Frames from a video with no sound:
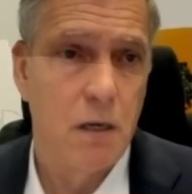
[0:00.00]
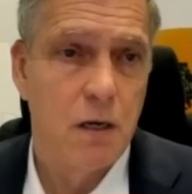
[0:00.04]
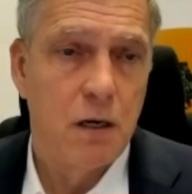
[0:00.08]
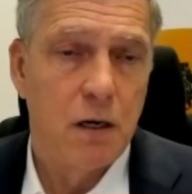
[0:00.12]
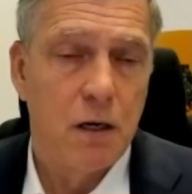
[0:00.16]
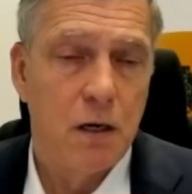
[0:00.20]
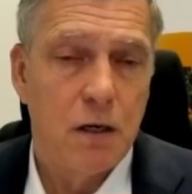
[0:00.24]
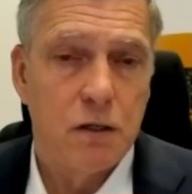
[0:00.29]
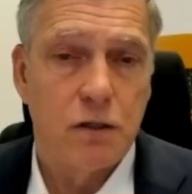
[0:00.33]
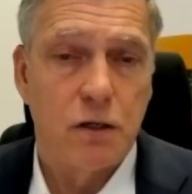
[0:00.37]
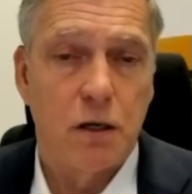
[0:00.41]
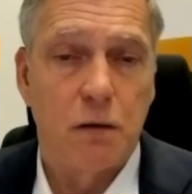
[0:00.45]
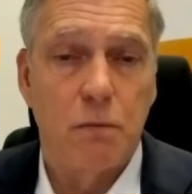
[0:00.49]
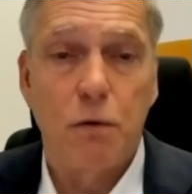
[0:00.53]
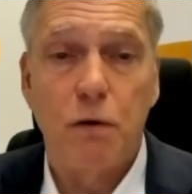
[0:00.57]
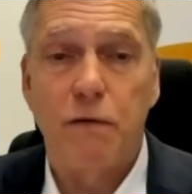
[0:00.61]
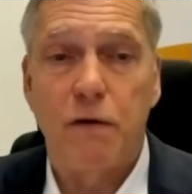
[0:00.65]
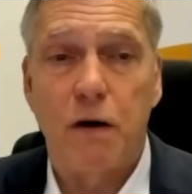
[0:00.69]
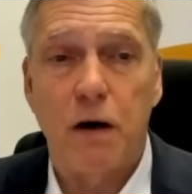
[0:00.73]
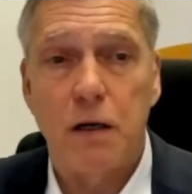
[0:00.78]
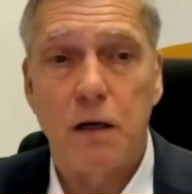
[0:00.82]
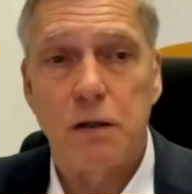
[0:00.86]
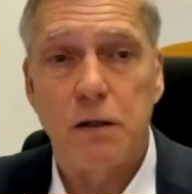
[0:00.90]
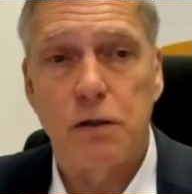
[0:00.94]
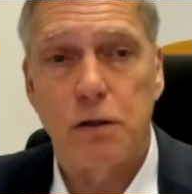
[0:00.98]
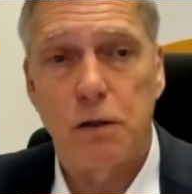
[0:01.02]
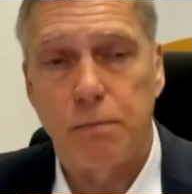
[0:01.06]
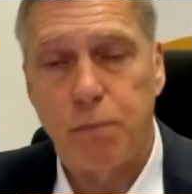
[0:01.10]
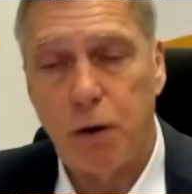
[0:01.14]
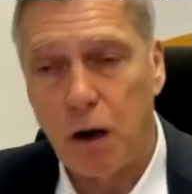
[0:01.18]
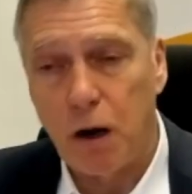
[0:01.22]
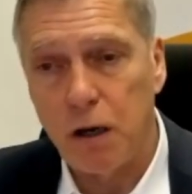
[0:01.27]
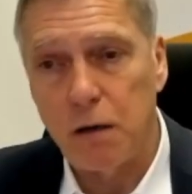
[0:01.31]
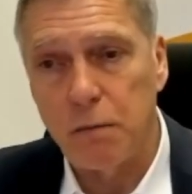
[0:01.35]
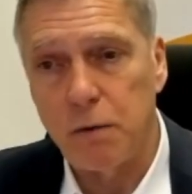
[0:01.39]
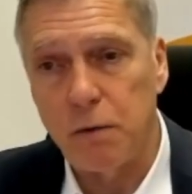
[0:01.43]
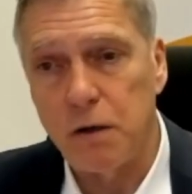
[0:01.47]
So move on to
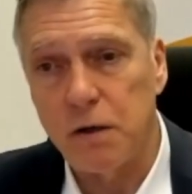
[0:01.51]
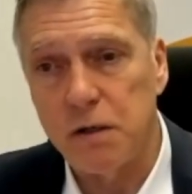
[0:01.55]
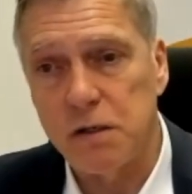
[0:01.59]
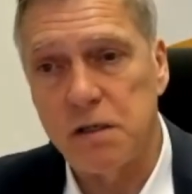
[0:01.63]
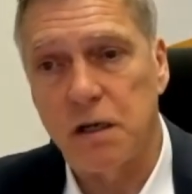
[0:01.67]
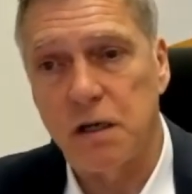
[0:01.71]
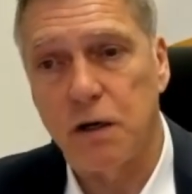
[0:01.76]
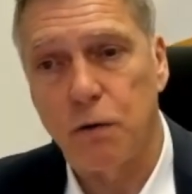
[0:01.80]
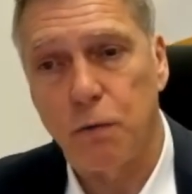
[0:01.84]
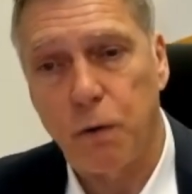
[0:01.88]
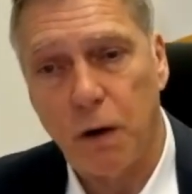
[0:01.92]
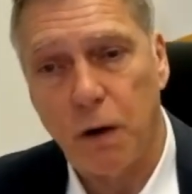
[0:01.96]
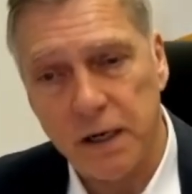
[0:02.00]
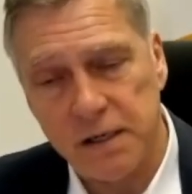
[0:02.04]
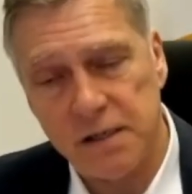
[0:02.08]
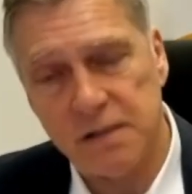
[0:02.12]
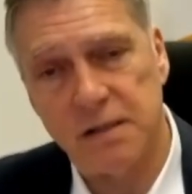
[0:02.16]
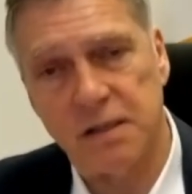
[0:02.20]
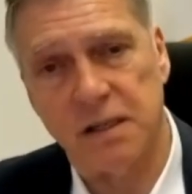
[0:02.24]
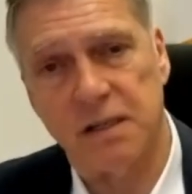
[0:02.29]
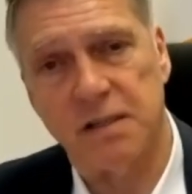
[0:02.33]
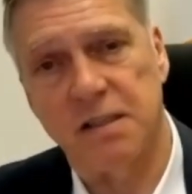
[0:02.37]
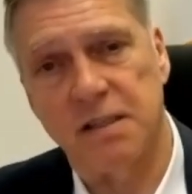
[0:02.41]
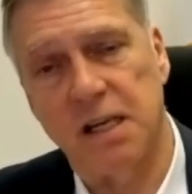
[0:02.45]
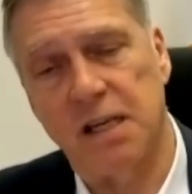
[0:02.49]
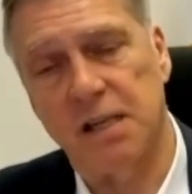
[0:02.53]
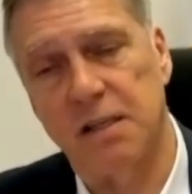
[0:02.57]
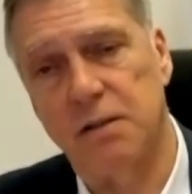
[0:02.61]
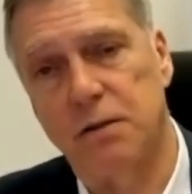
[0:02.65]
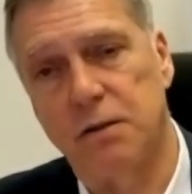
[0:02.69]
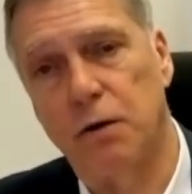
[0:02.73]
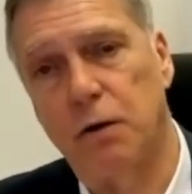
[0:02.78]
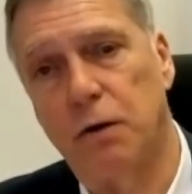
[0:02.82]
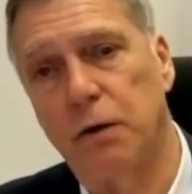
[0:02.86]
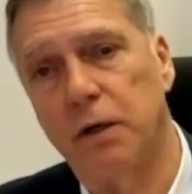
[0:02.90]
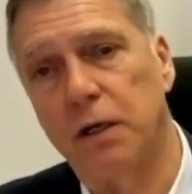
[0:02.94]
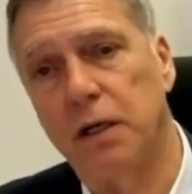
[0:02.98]
polymers. Quite a success
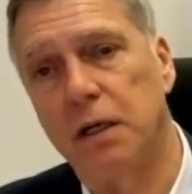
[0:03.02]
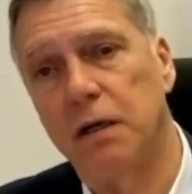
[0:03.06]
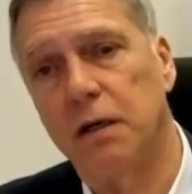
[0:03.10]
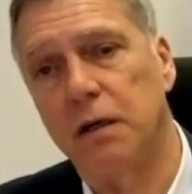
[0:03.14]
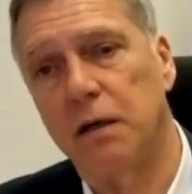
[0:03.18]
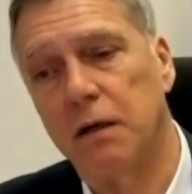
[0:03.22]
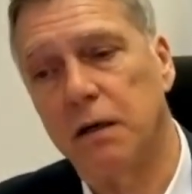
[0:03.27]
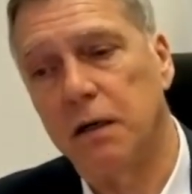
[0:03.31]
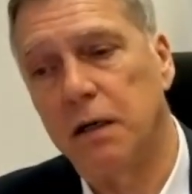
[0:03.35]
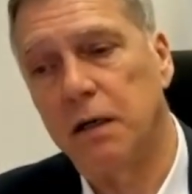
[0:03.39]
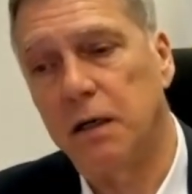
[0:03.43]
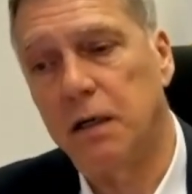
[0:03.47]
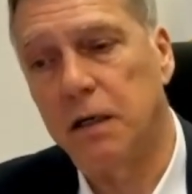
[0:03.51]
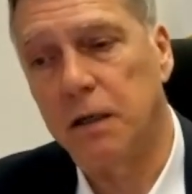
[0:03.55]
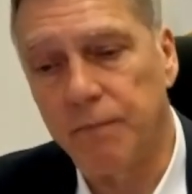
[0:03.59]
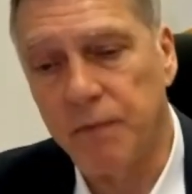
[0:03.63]
story here.